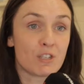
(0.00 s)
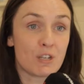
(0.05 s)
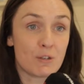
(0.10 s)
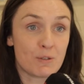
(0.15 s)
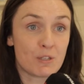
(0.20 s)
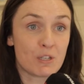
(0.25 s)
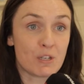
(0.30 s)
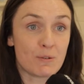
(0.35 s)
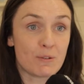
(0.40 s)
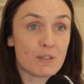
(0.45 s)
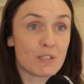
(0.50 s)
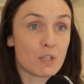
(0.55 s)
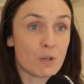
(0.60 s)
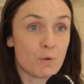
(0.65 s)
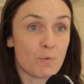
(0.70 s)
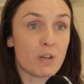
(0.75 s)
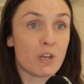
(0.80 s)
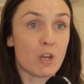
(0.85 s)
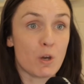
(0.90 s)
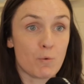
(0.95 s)
of two students
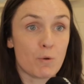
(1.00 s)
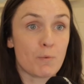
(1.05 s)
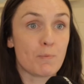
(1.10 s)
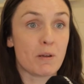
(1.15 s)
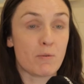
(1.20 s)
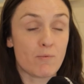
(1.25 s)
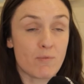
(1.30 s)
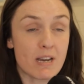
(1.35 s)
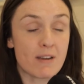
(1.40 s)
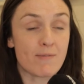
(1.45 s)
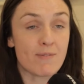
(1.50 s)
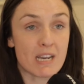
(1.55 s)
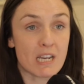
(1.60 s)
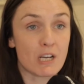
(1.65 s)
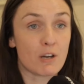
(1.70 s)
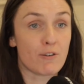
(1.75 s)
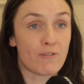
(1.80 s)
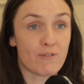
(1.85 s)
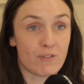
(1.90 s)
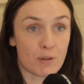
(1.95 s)
who we knew would be really,
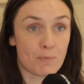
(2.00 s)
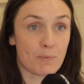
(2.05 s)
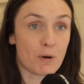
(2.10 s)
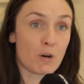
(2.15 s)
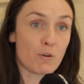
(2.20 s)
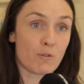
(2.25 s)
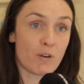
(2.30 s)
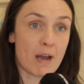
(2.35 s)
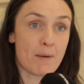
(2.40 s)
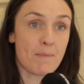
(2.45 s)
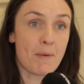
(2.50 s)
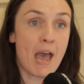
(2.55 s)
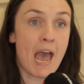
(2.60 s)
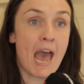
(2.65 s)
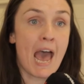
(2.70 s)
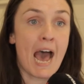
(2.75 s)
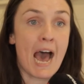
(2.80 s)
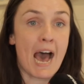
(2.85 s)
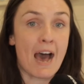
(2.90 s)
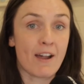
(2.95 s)
really good for the programme,
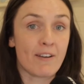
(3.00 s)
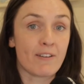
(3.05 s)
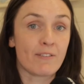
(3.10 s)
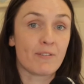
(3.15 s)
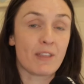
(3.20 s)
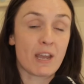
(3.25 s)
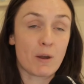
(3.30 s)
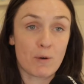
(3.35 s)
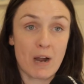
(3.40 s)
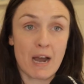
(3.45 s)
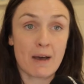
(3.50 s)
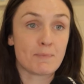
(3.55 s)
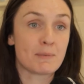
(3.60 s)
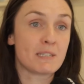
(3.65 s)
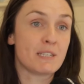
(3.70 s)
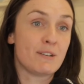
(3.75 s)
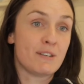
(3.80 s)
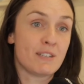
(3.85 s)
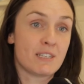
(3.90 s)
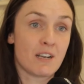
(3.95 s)
and they were
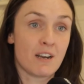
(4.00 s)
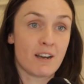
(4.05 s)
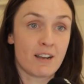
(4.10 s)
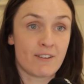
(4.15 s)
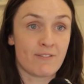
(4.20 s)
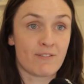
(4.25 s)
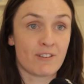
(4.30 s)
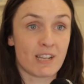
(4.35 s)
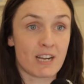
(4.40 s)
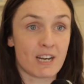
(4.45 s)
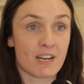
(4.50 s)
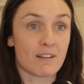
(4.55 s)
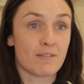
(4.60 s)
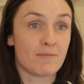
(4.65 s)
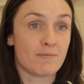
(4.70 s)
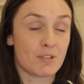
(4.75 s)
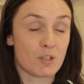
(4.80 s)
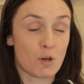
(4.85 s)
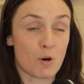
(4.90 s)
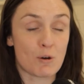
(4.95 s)
absolutely delighted for their
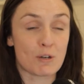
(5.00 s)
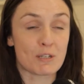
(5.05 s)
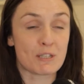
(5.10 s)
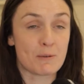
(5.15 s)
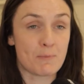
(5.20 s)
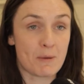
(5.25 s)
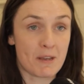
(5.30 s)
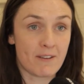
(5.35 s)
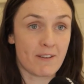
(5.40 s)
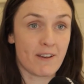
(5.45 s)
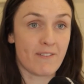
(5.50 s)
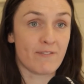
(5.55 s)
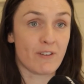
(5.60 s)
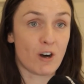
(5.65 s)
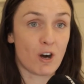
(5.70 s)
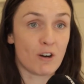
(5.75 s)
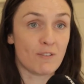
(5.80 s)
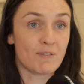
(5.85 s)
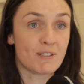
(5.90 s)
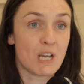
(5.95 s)
daughters to be
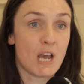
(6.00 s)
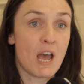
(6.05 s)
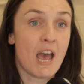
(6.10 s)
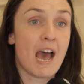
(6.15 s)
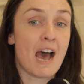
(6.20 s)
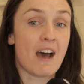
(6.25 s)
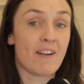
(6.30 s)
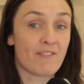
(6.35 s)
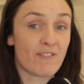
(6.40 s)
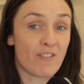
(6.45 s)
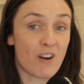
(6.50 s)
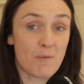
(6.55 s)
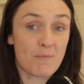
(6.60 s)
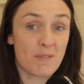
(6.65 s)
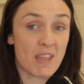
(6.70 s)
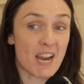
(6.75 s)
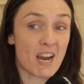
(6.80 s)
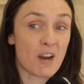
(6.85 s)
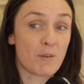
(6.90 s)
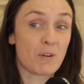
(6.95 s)
involved. And
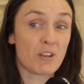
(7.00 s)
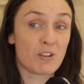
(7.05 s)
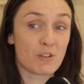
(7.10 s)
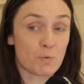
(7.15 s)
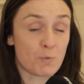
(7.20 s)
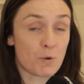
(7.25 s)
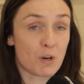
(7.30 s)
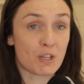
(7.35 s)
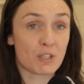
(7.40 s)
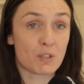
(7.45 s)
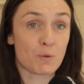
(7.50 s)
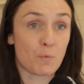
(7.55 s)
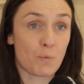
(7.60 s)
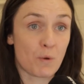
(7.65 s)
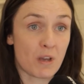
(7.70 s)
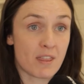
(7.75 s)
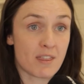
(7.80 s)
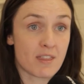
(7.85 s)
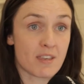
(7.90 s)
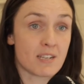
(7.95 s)
from there, we just worked
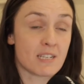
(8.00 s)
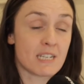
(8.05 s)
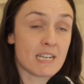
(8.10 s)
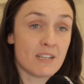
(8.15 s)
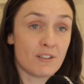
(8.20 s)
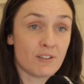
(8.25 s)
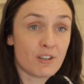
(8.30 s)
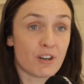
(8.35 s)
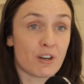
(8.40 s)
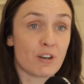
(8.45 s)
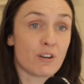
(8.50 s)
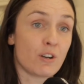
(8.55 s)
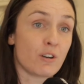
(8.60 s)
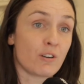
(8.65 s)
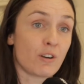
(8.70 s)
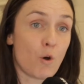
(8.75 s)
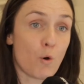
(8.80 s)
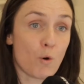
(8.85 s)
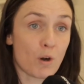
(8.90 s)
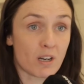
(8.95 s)
with Teen Turn
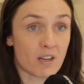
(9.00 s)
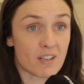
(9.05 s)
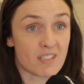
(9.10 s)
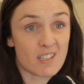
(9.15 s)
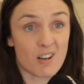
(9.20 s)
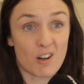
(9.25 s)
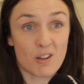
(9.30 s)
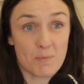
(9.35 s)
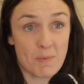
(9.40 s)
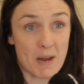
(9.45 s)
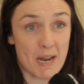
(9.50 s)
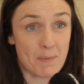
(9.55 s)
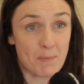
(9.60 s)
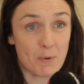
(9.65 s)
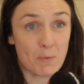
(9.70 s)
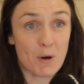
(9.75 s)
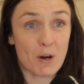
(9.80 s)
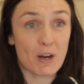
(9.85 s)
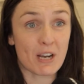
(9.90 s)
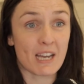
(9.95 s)
and organising all the
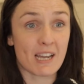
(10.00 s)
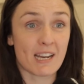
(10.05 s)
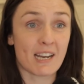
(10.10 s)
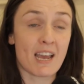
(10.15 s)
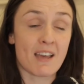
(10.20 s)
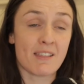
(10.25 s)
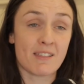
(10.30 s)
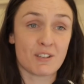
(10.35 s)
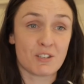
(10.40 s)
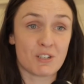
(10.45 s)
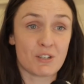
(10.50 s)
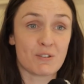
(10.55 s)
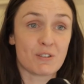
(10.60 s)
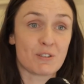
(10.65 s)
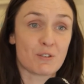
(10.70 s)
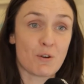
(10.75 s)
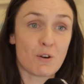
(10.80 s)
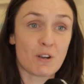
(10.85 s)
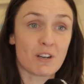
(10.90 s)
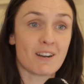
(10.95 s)
paperwork and getting the
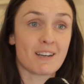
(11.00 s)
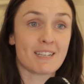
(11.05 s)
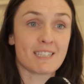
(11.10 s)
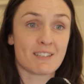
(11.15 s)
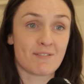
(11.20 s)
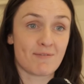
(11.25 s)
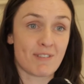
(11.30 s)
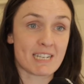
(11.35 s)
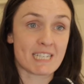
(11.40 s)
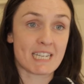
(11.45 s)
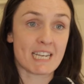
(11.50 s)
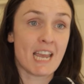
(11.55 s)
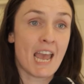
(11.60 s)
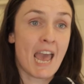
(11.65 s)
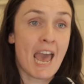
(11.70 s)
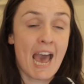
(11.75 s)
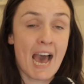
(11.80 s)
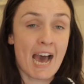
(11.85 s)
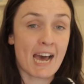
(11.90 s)
students organised and ready,